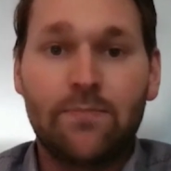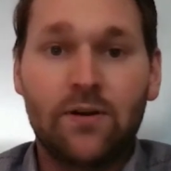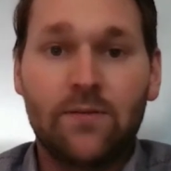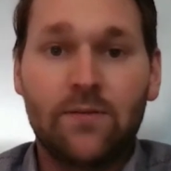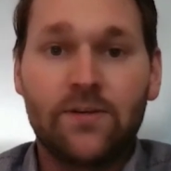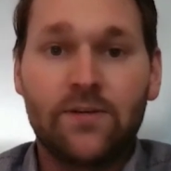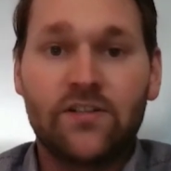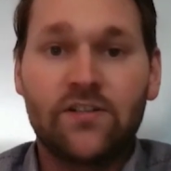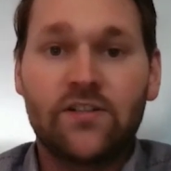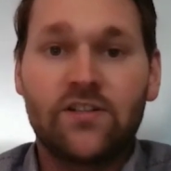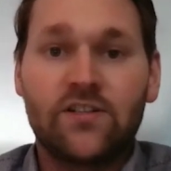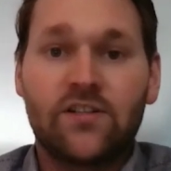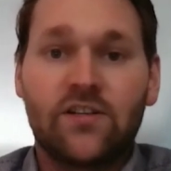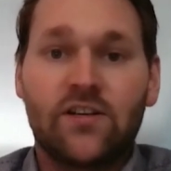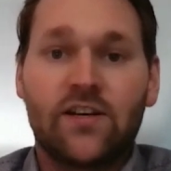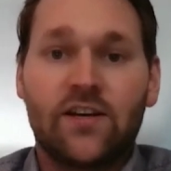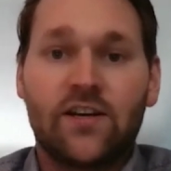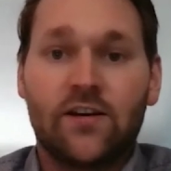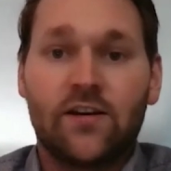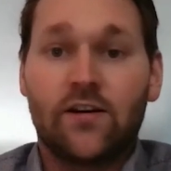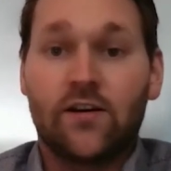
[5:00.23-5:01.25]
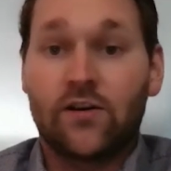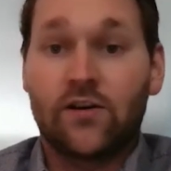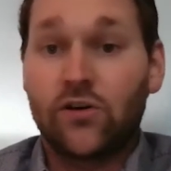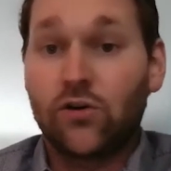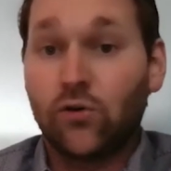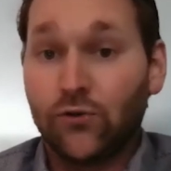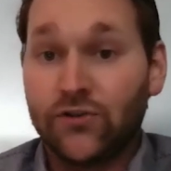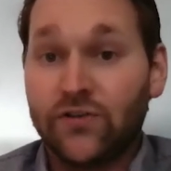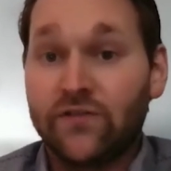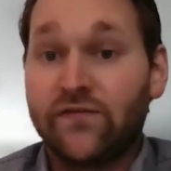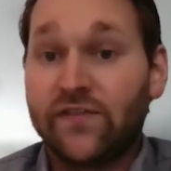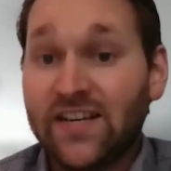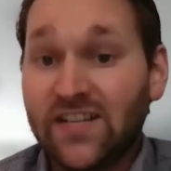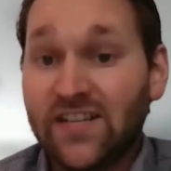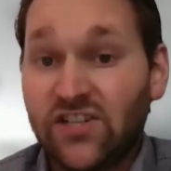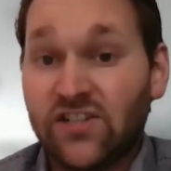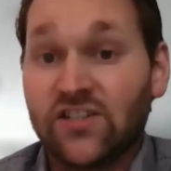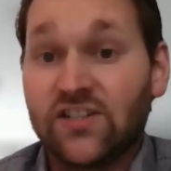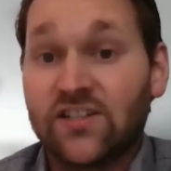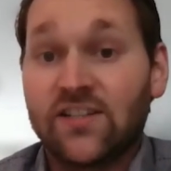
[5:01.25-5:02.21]
implemented a
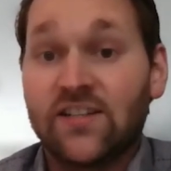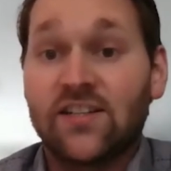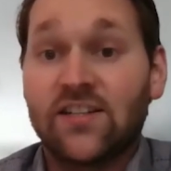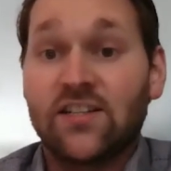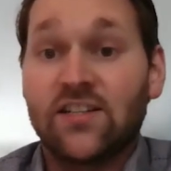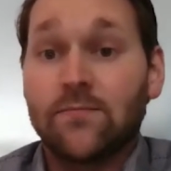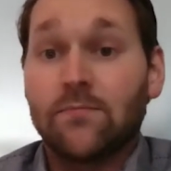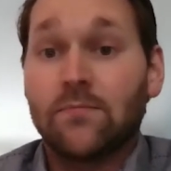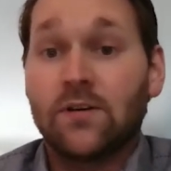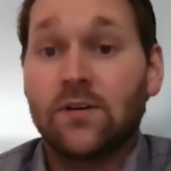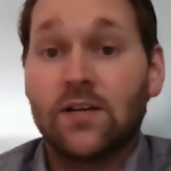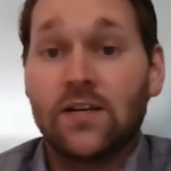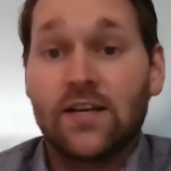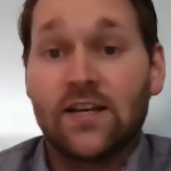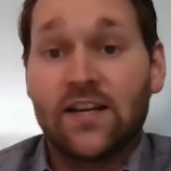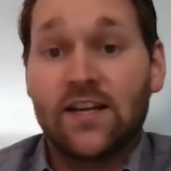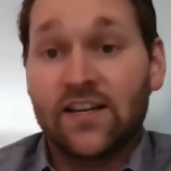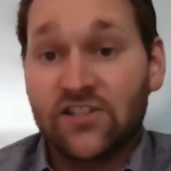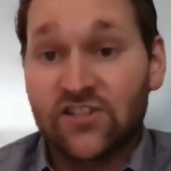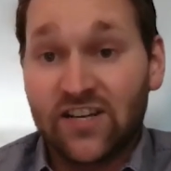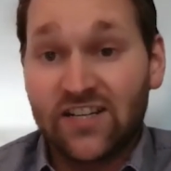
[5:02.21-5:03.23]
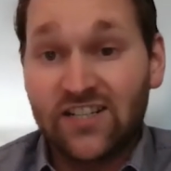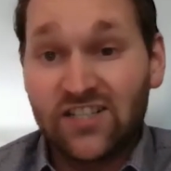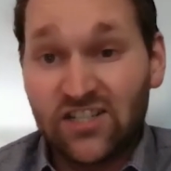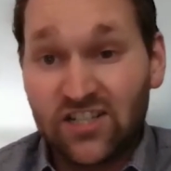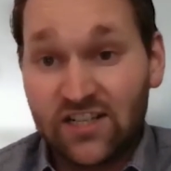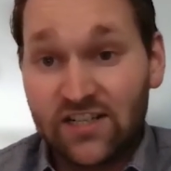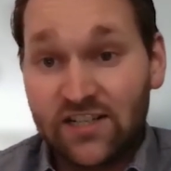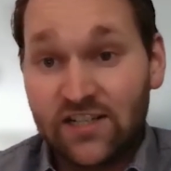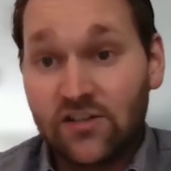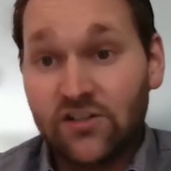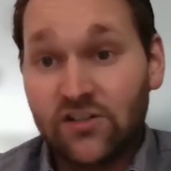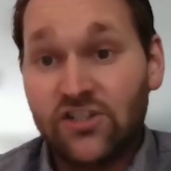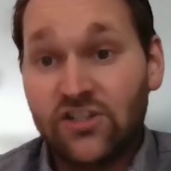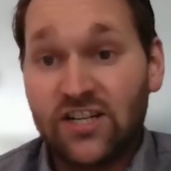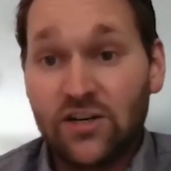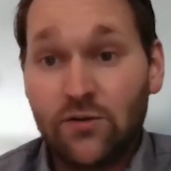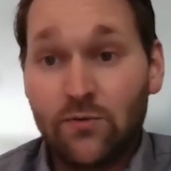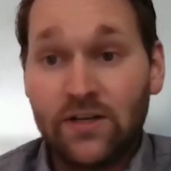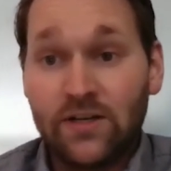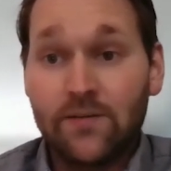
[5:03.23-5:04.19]
cultivation system, essentially
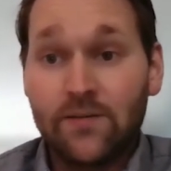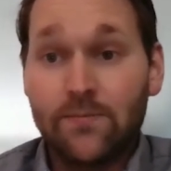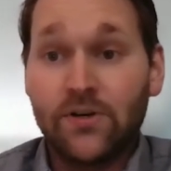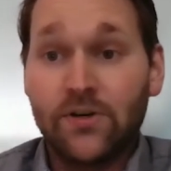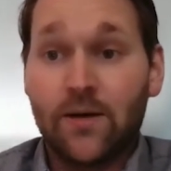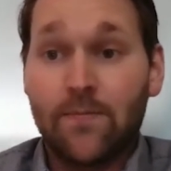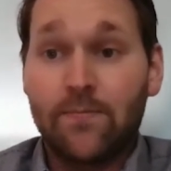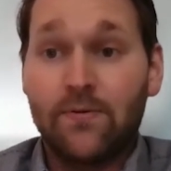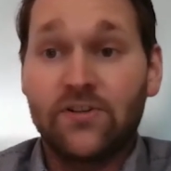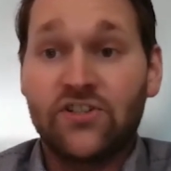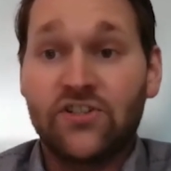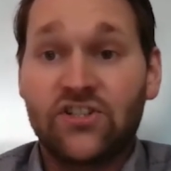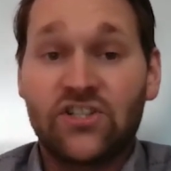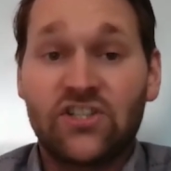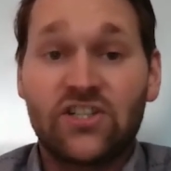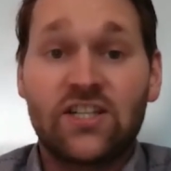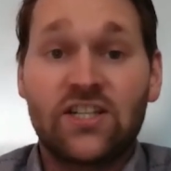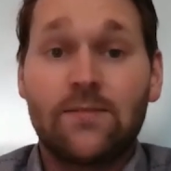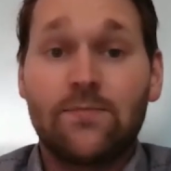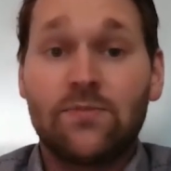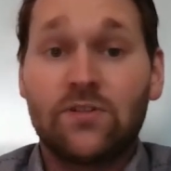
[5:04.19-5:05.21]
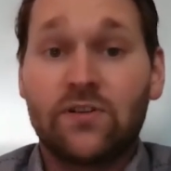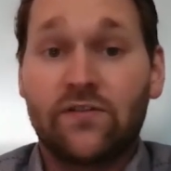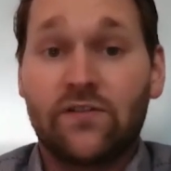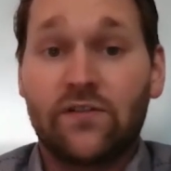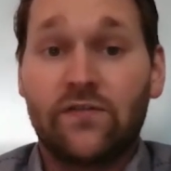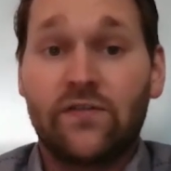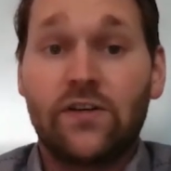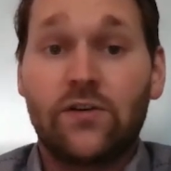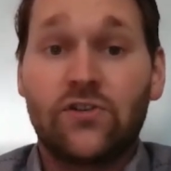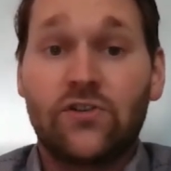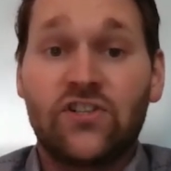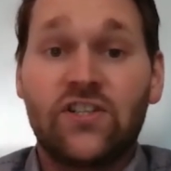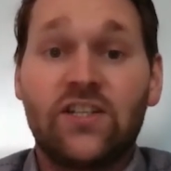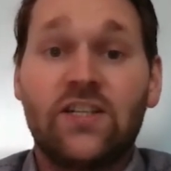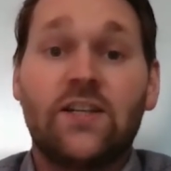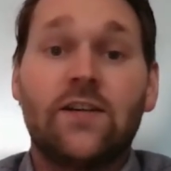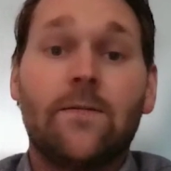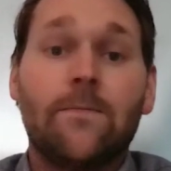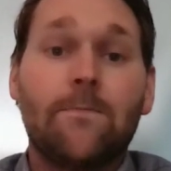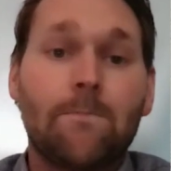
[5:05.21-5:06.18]
continuing the monopolist schemes of the
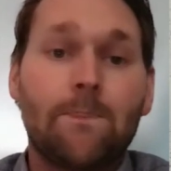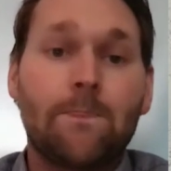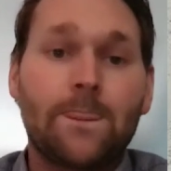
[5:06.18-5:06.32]
VOC.